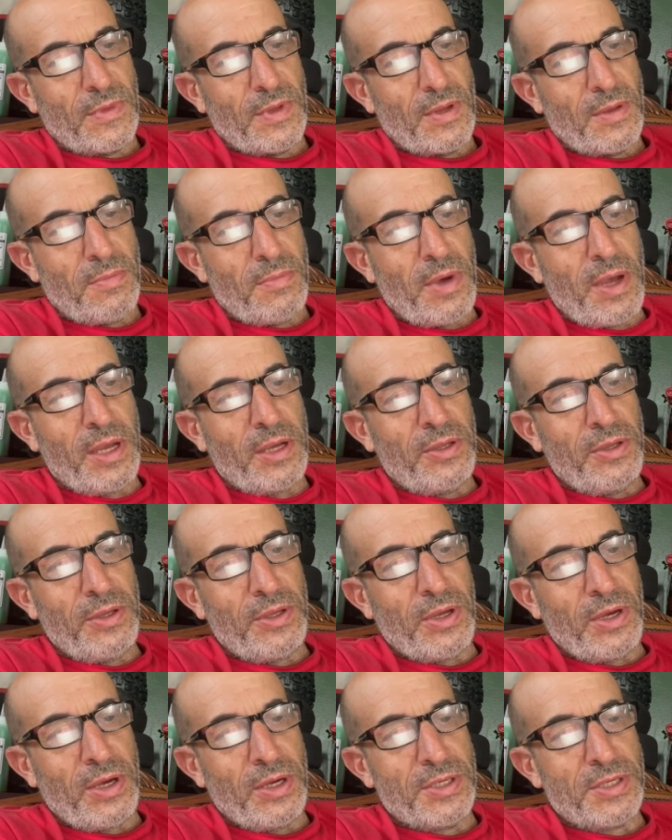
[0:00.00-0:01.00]
Michael
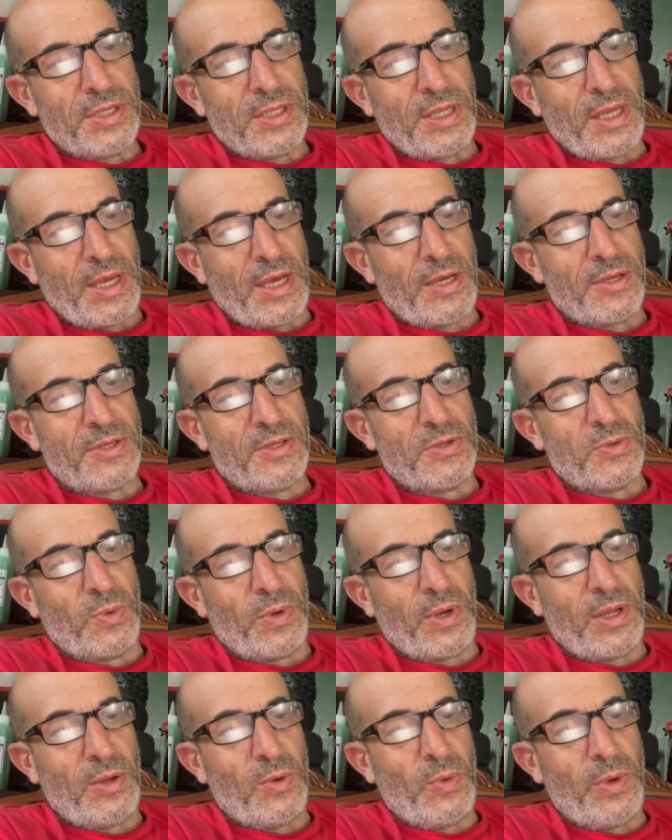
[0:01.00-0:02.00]
Young's in the house as
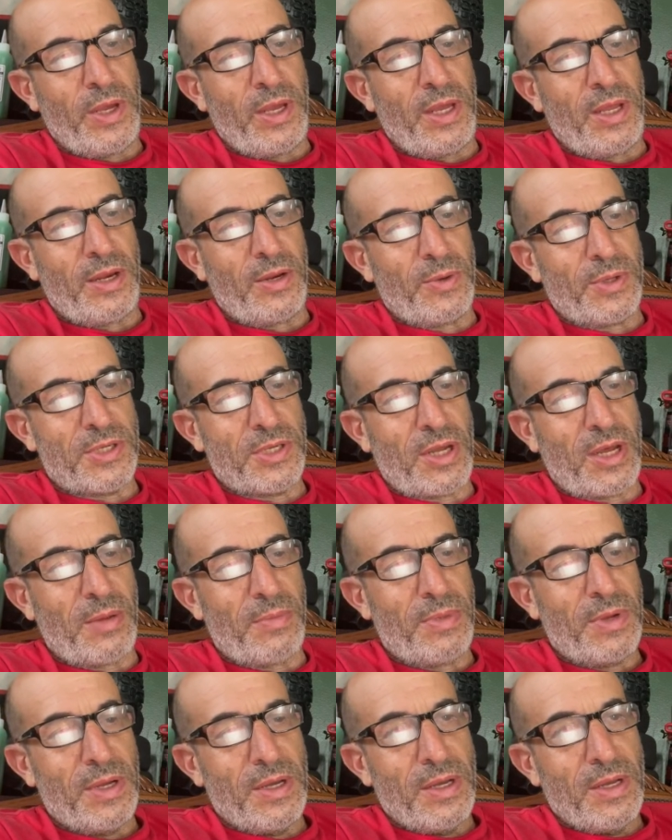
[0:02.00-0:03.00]
well. Win, what's
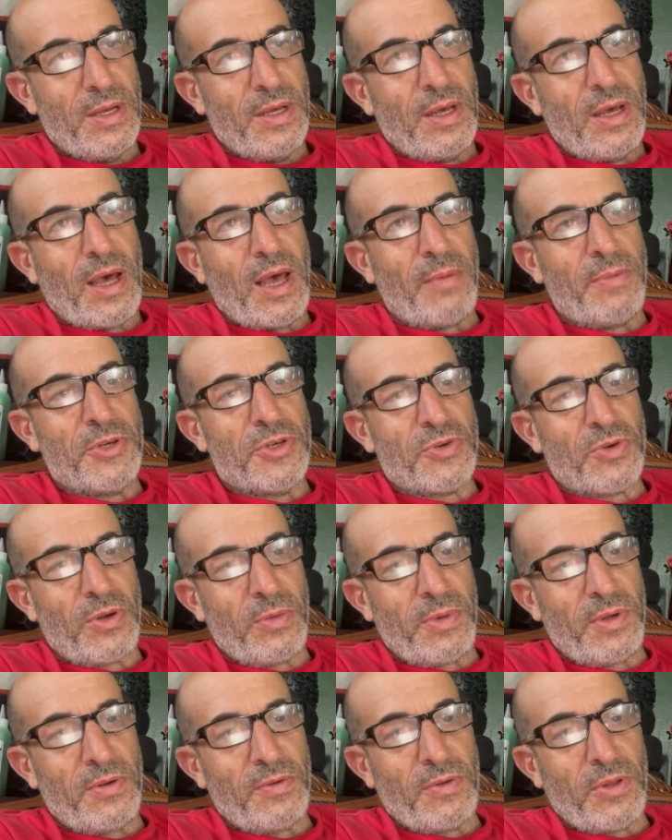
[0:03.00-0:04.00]
up? I've been
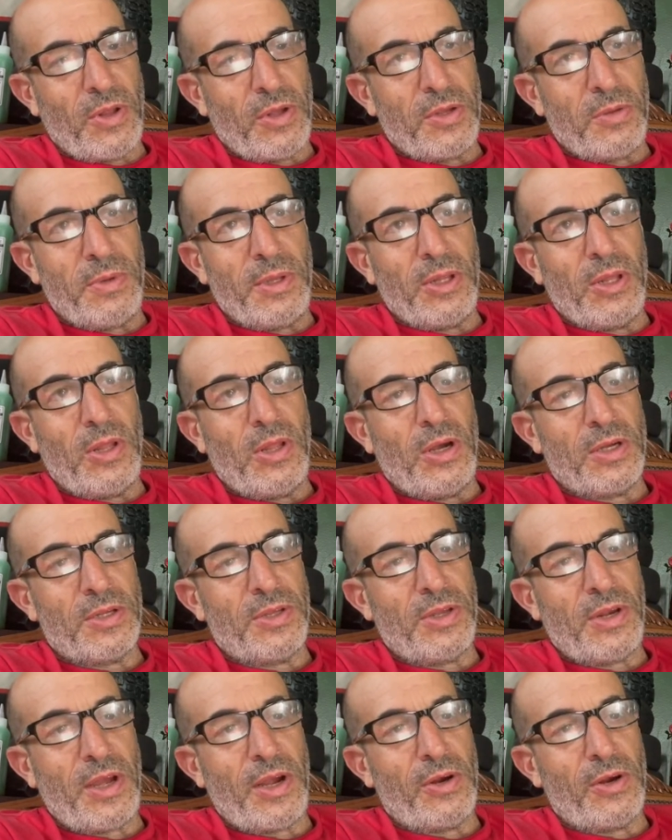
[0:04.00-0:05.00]
streaming. You mean long
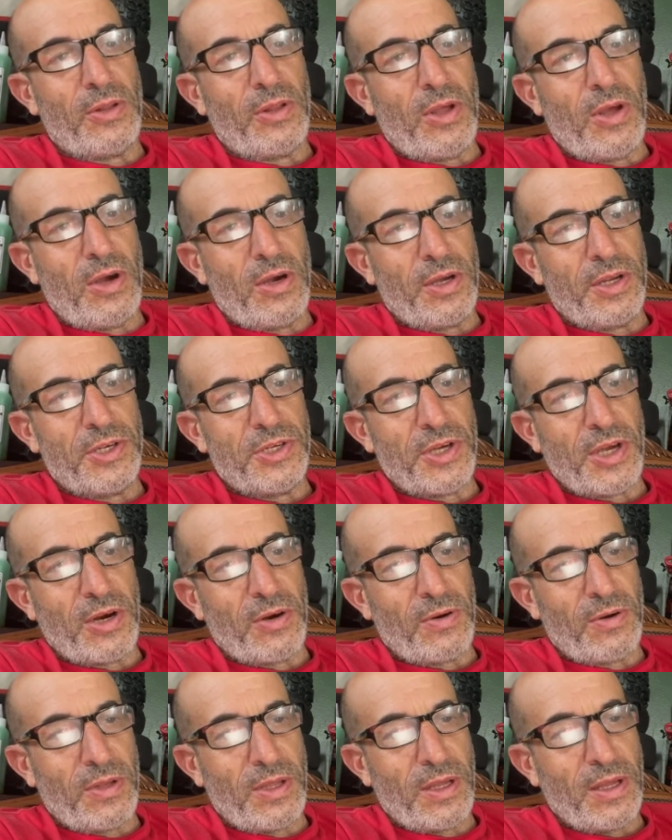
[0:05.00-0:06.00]
today or long in
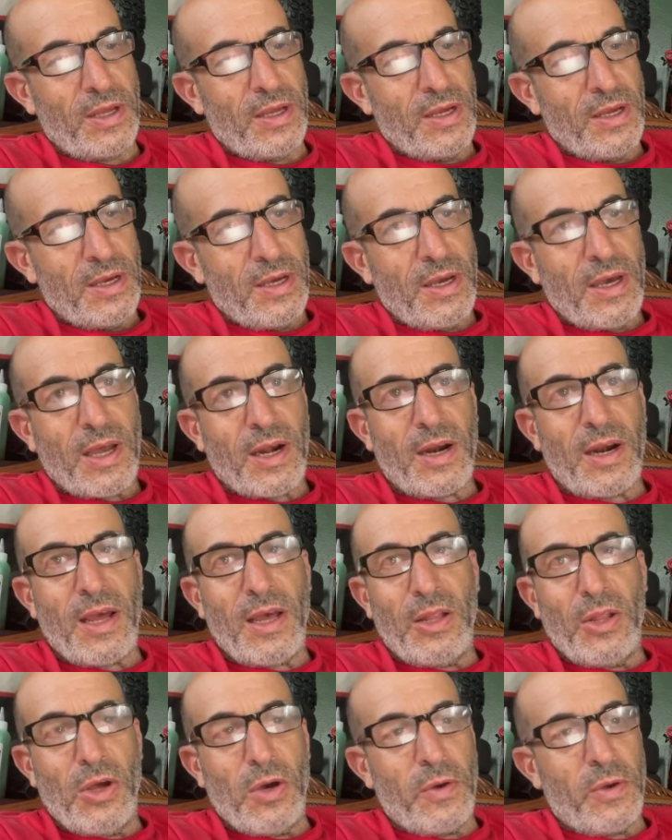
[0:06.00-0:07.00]
general? I don't know how
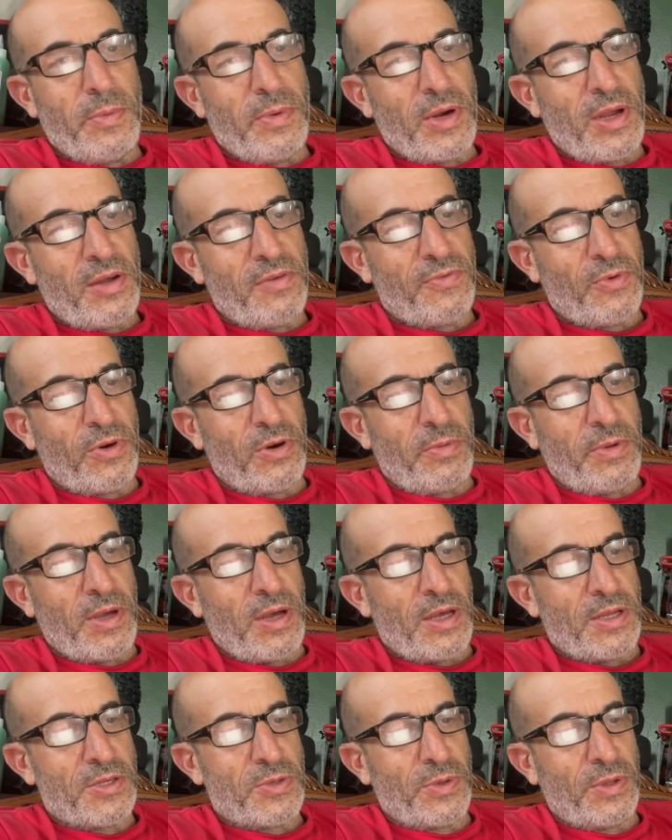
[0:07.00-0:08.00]
long we've been on for, to be
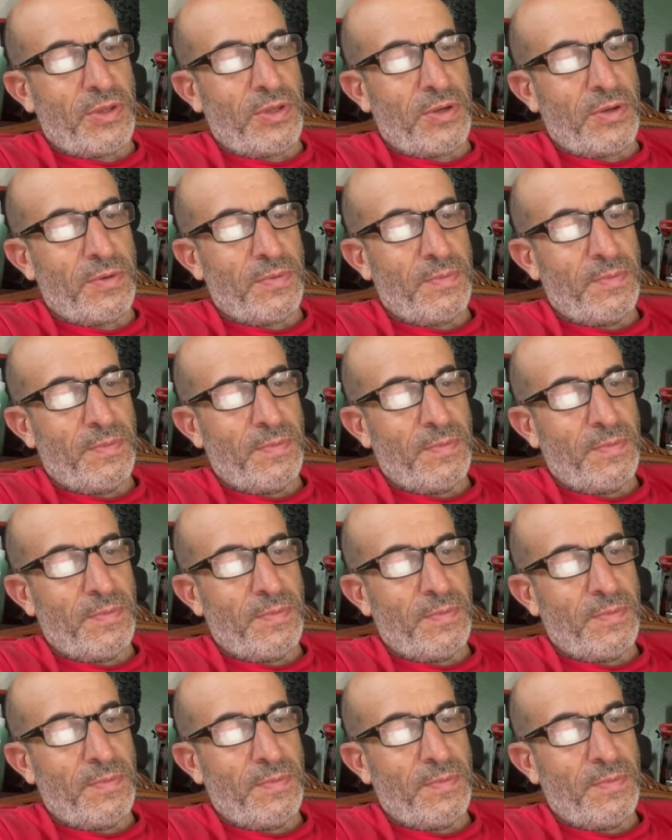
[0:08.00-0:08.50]
honest with you.